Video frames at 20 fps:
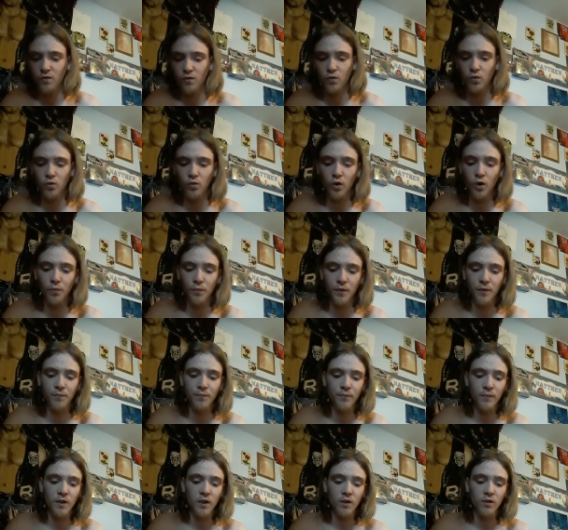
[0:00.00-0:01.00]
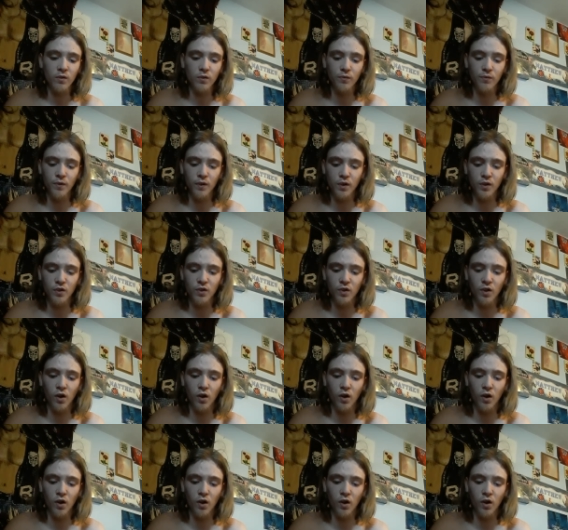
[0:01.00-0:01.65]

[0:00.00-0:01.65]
or Roman, to finish